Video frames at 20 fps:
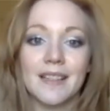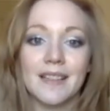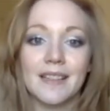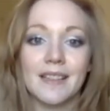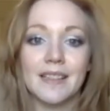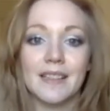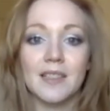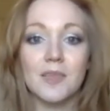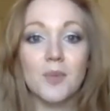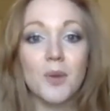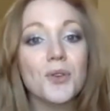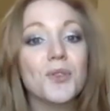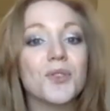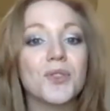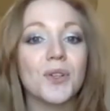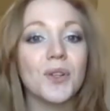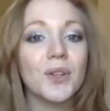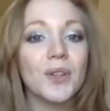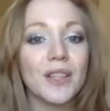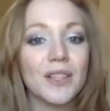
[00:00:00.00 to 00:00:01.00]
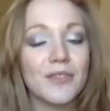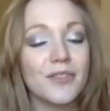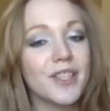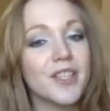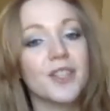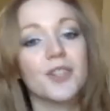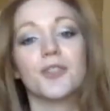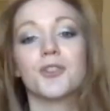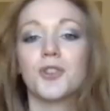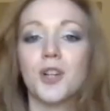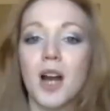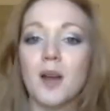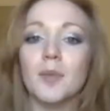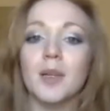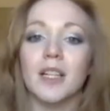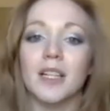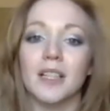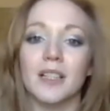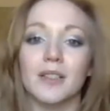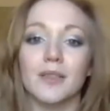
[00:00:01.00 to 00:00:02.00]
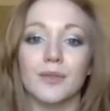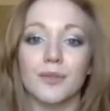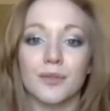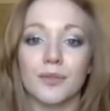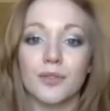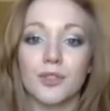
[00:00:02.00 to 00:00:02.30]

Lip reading: the emotional and physical trauma of